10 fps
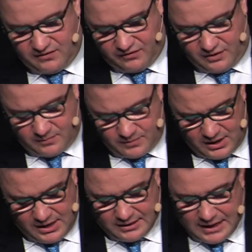from
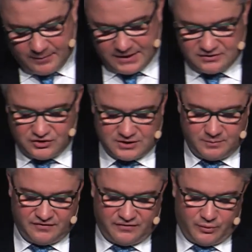Themis just
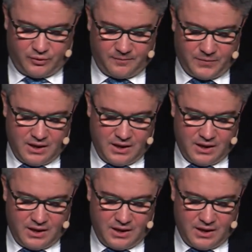before.